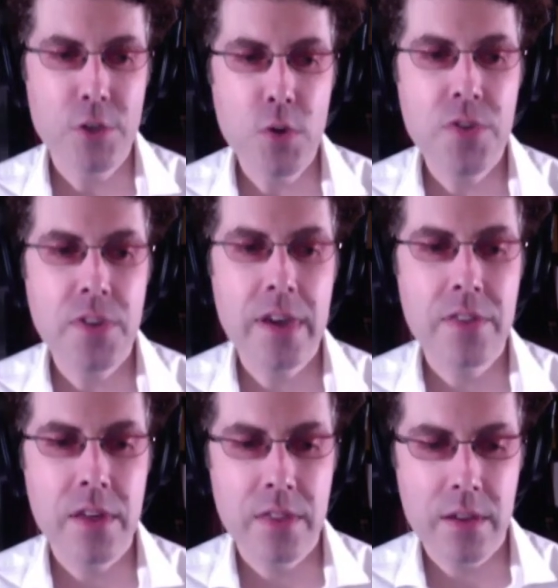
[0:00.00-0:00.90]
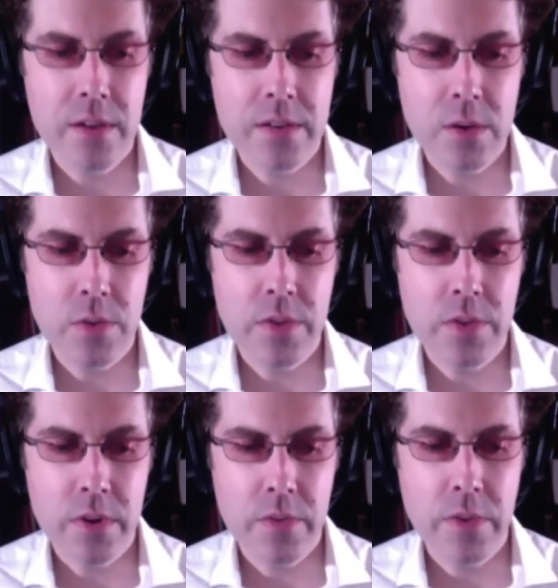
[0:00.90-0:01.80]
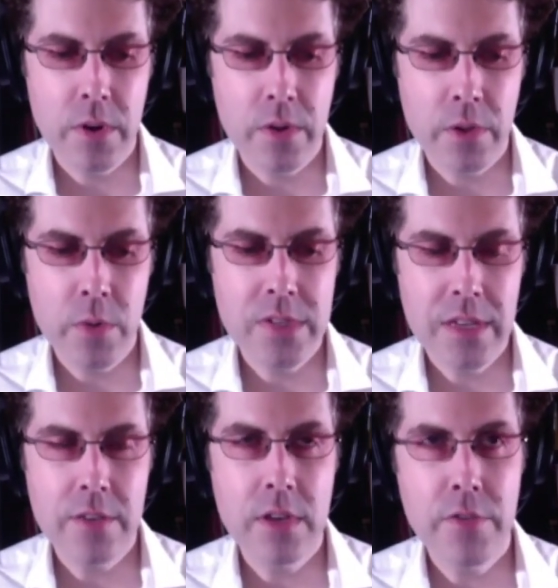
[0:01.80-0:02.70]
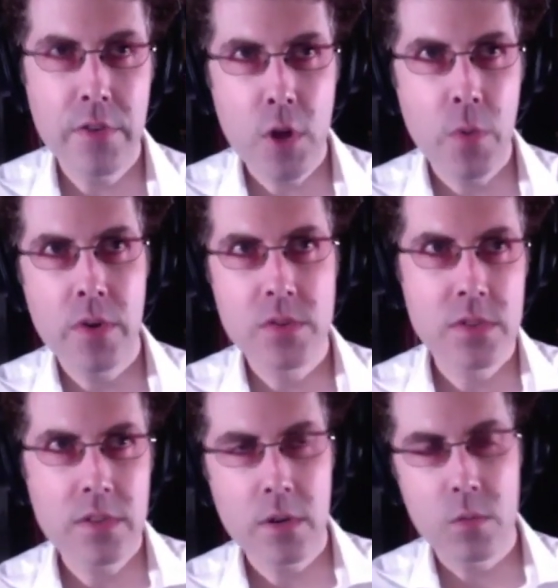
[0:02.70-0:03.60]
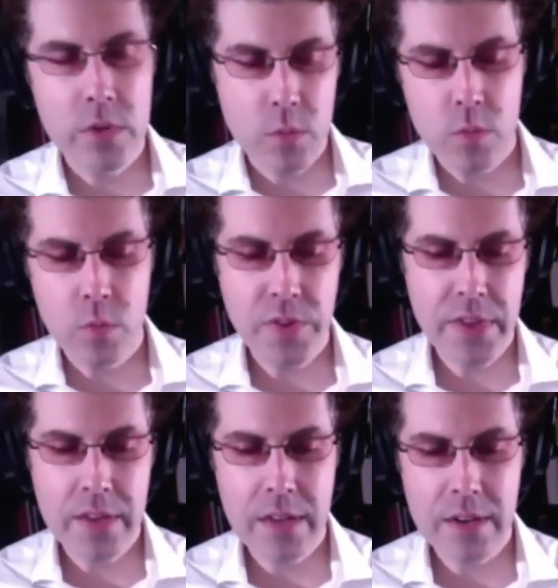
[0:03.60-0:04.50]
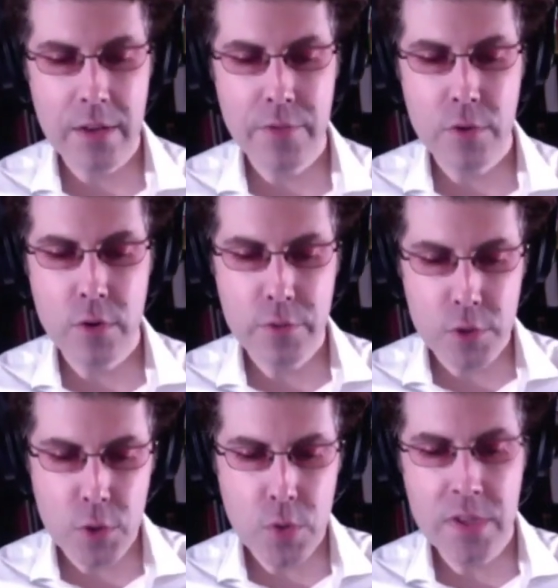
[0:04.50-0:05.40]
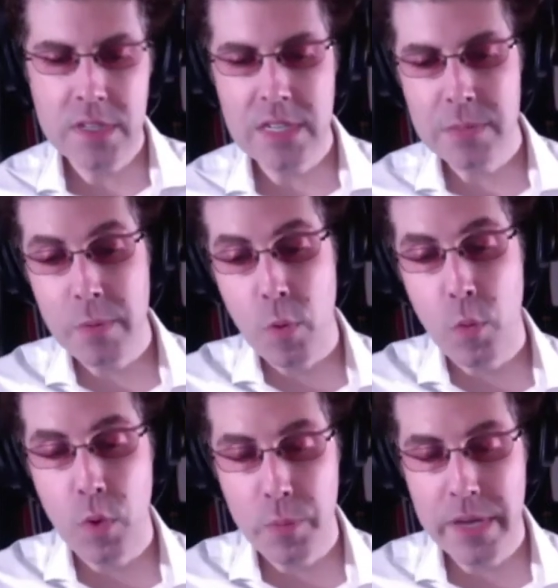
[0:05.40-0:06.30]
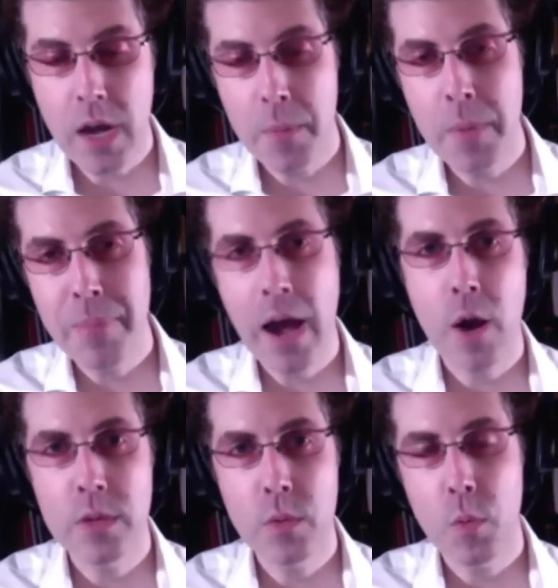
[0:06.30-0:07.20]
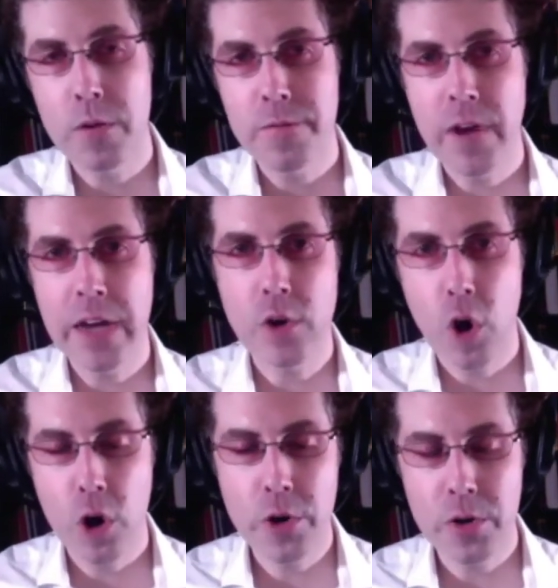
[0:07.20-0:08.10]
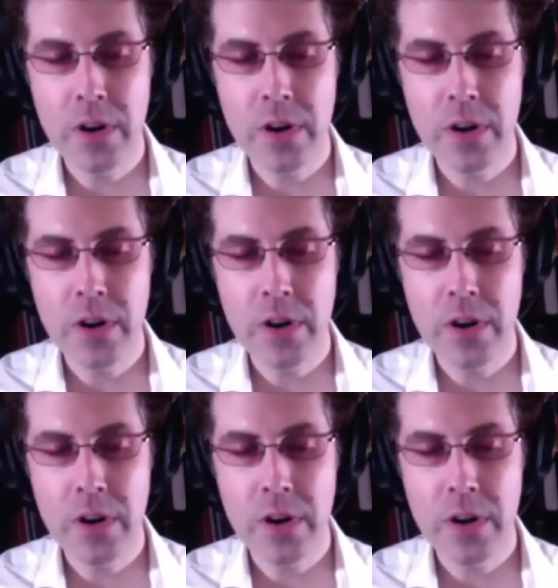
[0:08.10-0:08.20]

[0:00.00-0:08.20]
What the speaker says: think that there is, even though there's, we think that if you do this, these people will become empowered, they will want to fight harder.